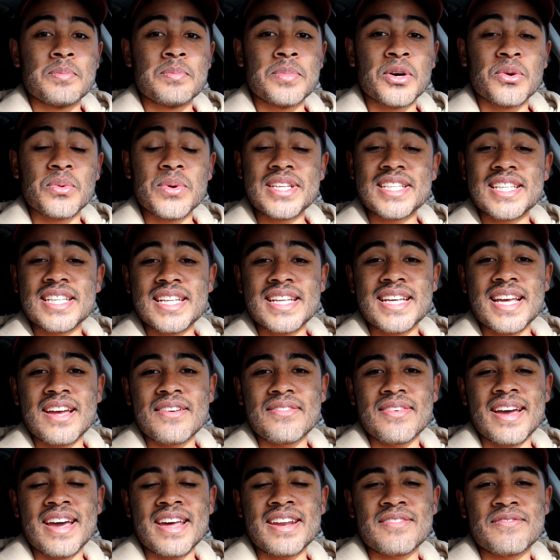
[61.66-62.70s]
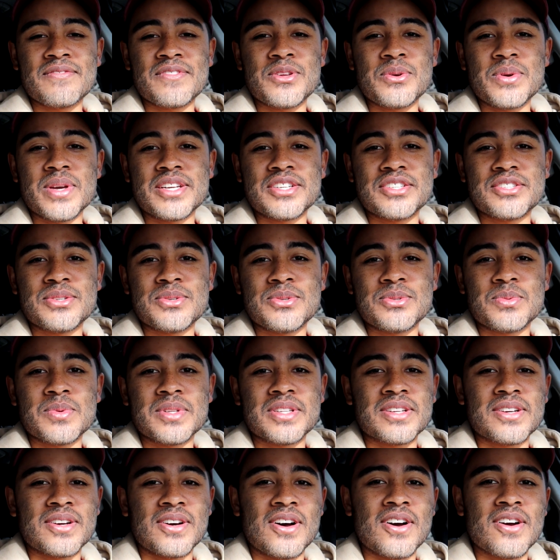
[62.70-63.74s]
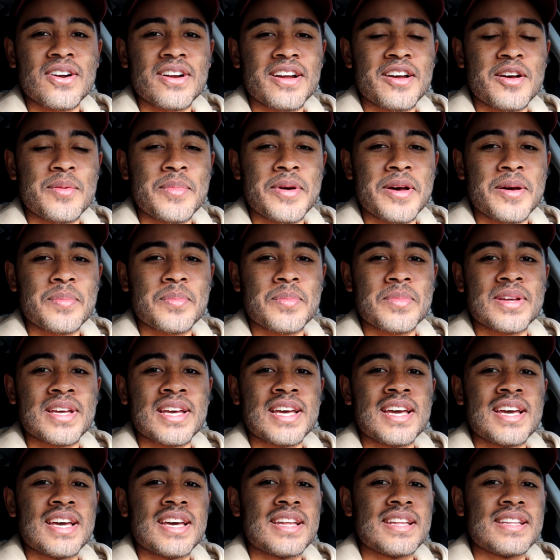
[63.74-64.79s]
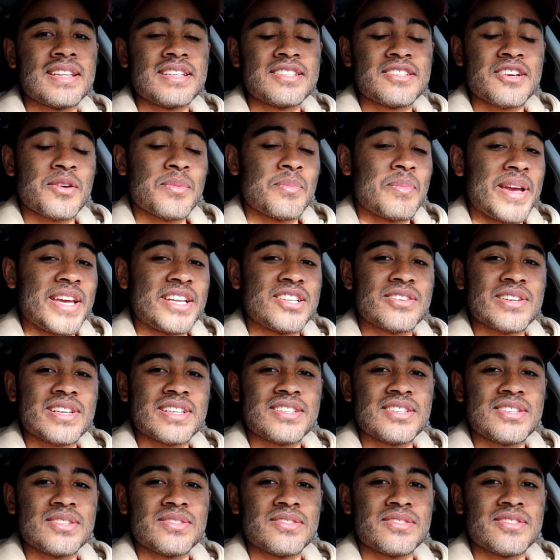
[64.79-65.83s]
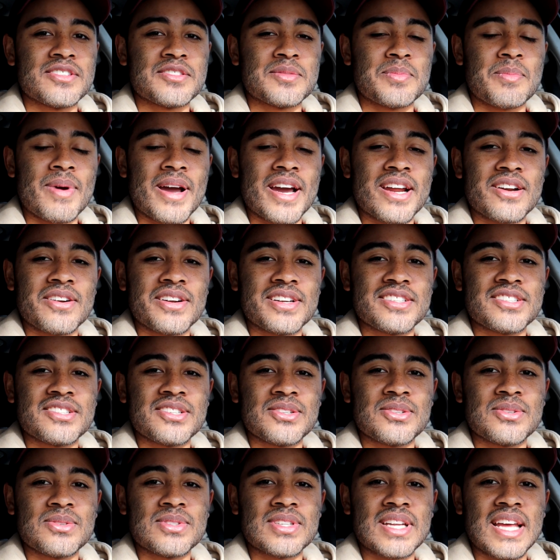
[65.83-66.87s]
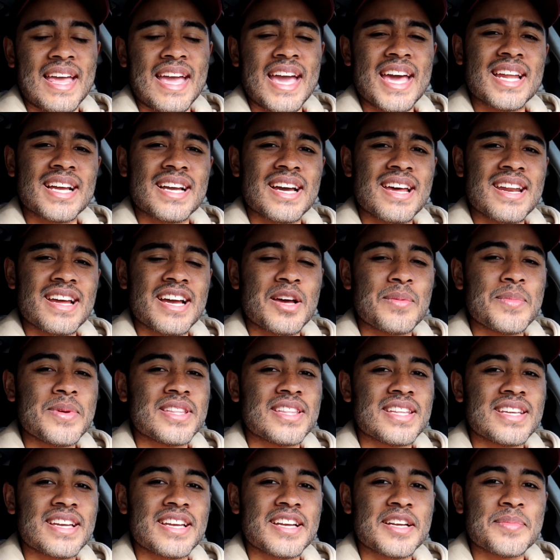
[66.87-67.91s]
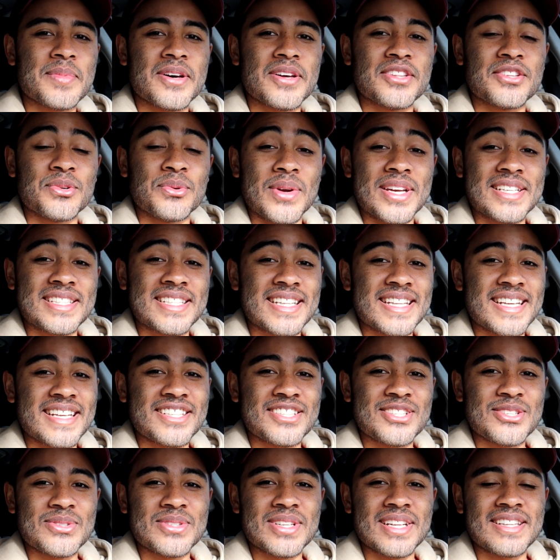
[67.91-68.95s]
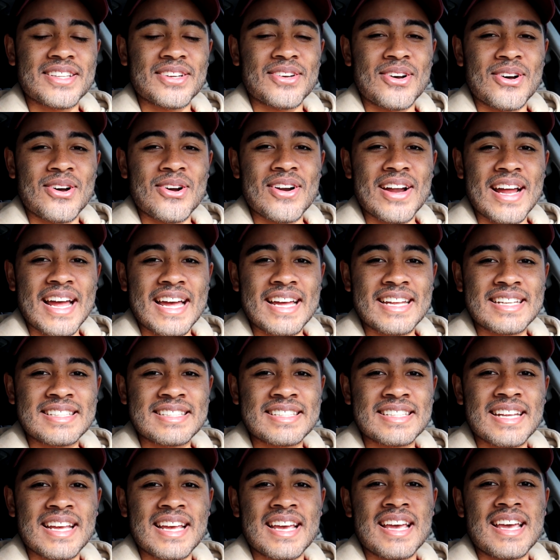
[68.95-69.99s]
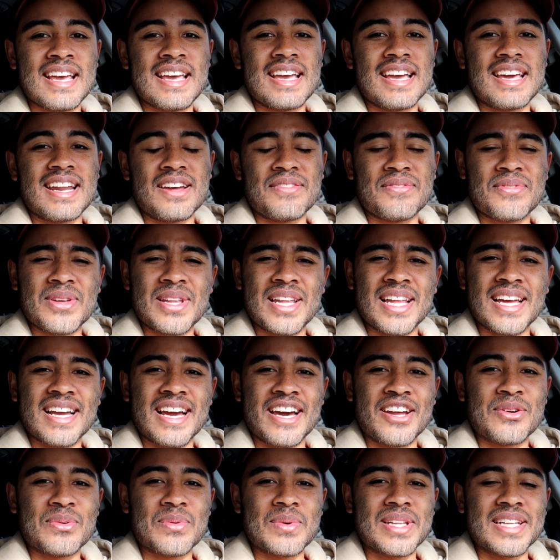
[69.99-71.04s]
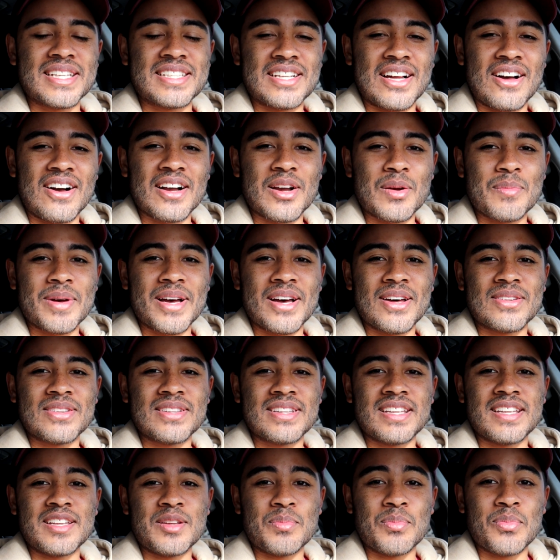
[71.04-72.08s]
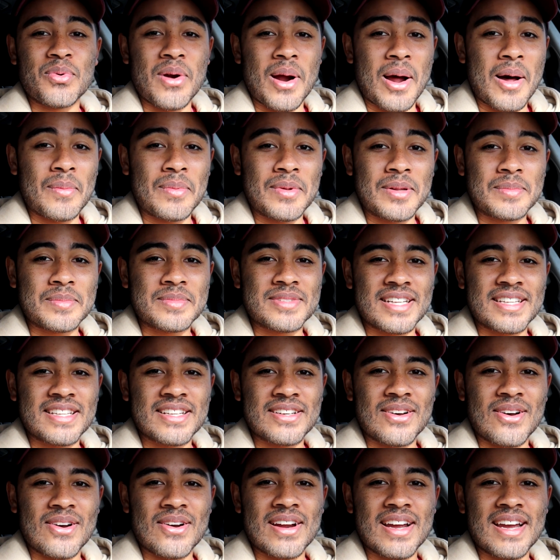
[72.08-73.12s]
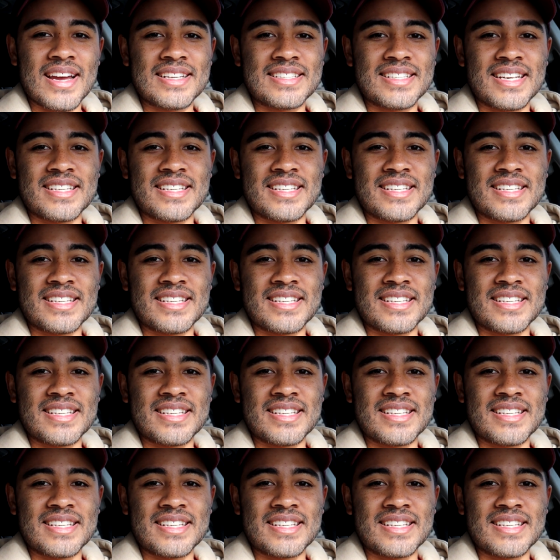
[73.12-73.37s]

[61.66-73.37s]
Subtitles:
But recently I've had a few issues with the car come up. These aren't major issues, they're just minor issues. And it kind of got me thinking about the rest of the issues that the car has. And I feel like I don't really talk about the problems that the car has.